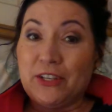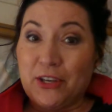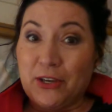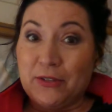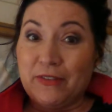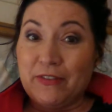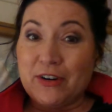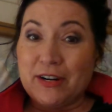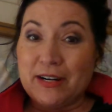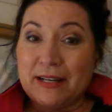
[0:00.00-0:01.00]
accused of a
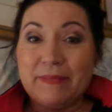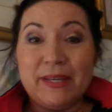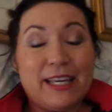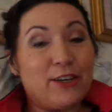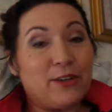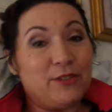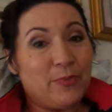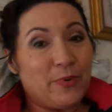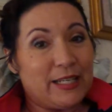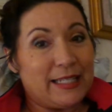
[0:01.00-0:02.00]
crime. He goes to
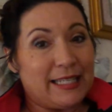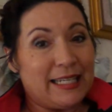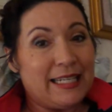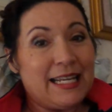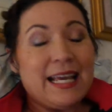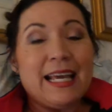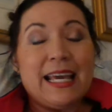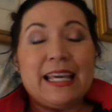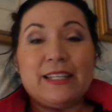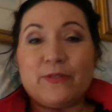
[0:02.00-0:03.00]
prison.
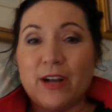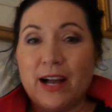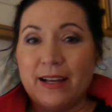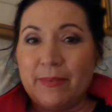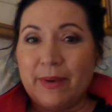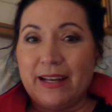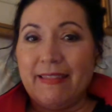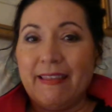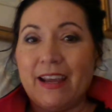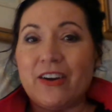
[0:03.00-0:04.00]
He's forgotten about
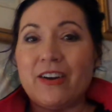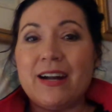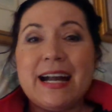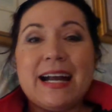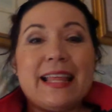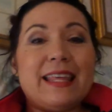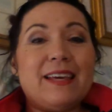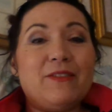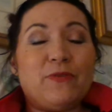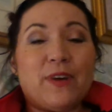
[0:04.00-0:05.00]
in there.
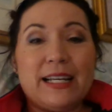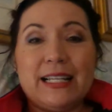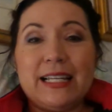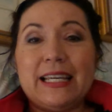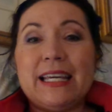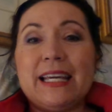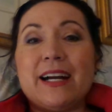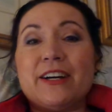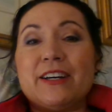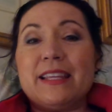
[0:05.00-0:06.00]
Then finally,
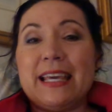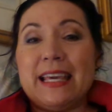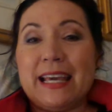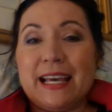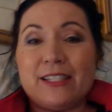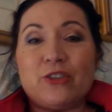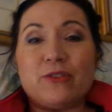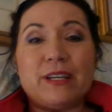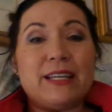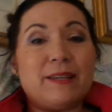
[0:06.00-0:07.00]
the king has a
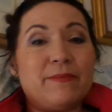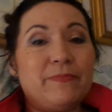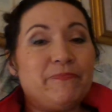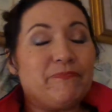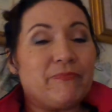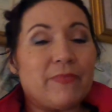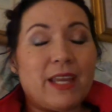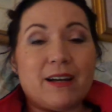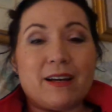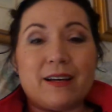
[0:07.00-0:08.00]
dream,
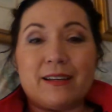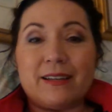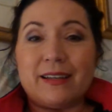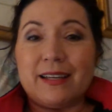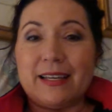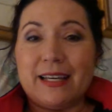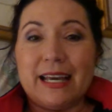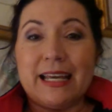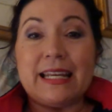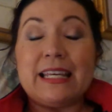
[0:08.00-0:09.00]

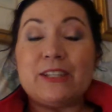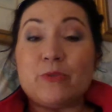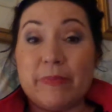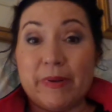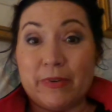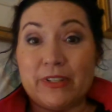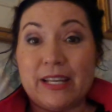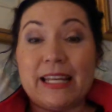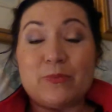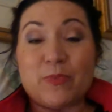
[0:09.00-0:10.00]
and he is remembered,
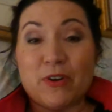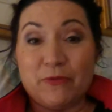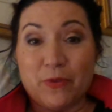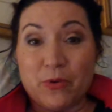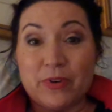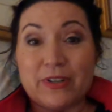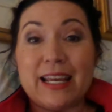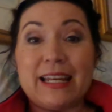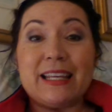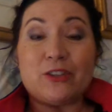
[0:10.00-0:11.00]
and he's brought forward,
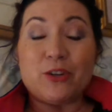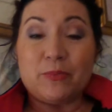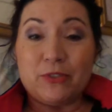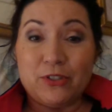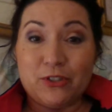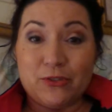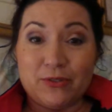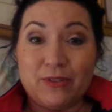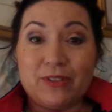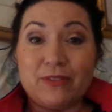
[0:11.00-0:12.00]
and he interprets
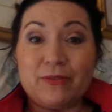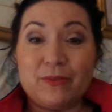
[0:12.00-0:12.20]
the